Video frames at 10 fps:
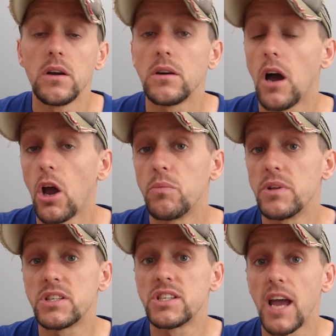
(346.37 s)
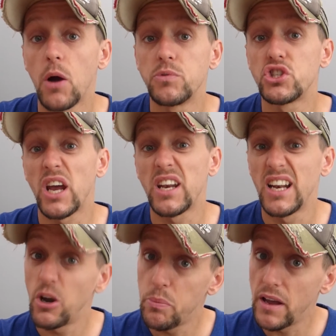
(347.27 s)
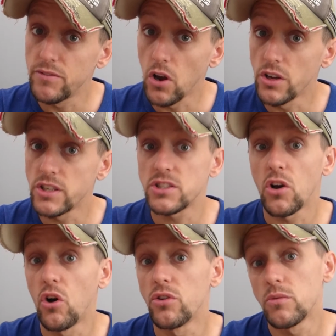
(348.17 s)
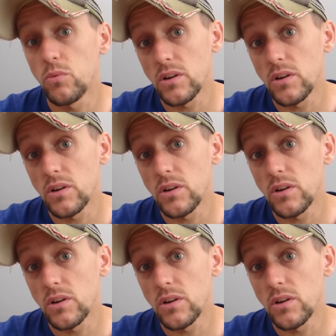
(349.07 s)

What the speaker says: I hope this has helped shed a little bit of light on